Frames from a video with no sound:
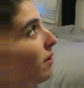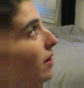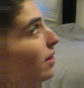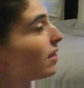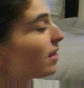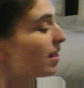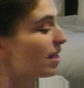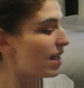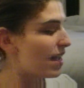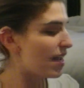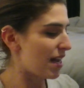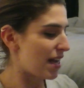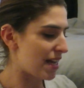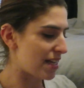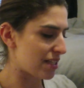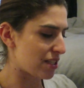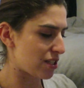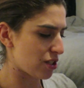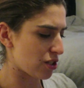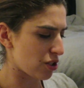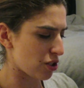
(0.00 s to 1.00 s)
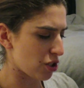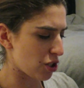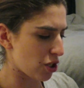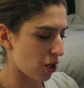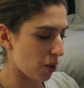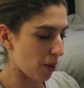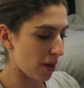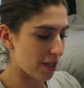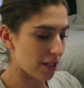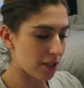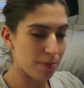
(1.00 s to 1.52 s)
the way. It's
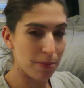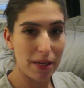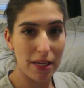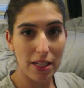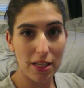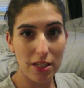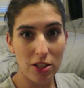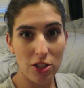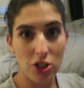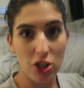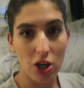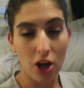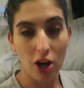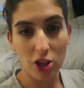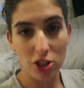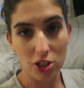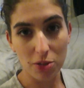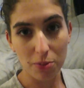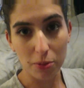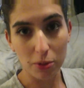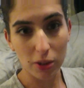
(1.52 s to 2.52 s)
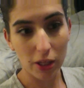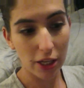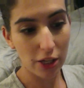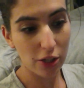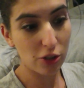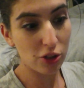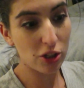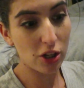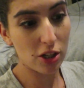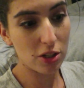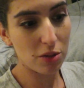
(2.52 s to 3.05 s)
U S B chargeable. Like, you
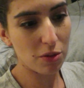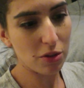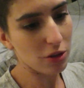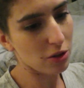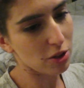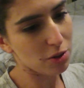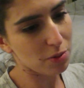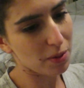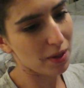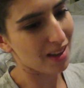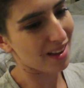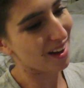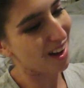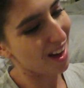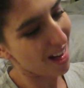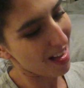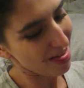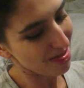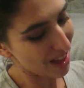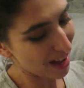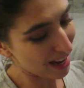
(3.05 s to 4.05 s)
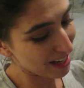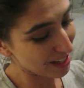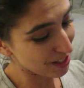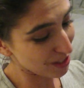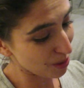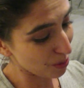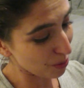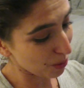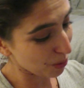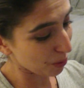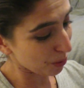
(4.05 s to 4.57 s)
can charge it with a U S B. was
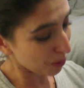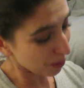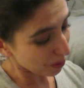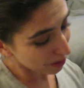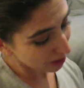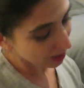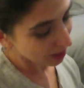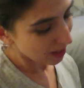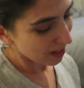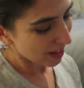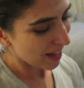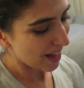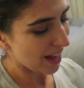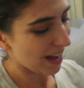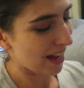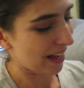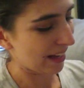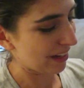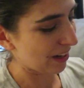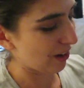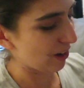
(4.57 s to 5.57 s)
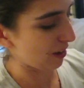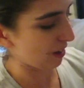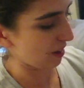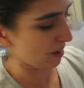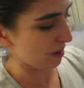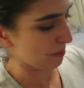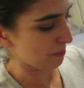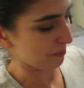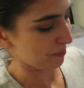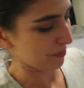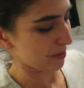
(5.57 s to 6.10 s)
so cool. I got
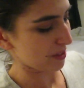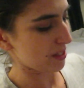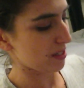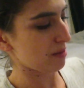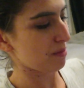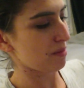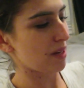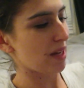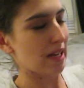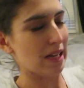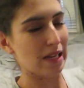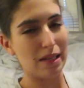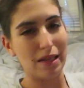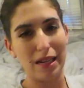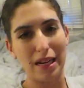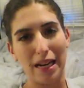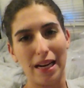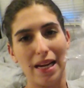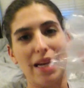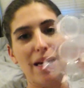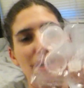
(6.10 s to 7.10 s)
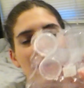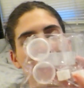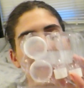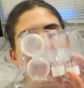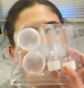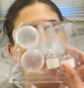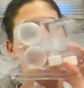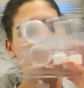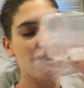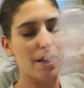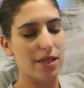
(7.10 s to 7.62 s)
um, some like clear
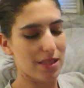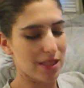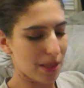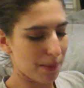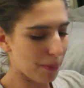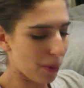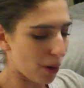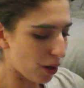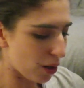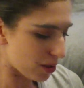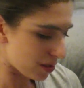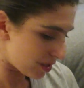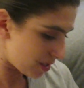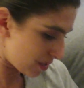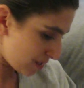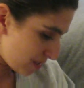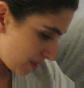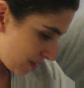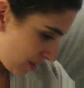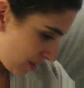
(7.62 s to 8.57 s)
plastic pots and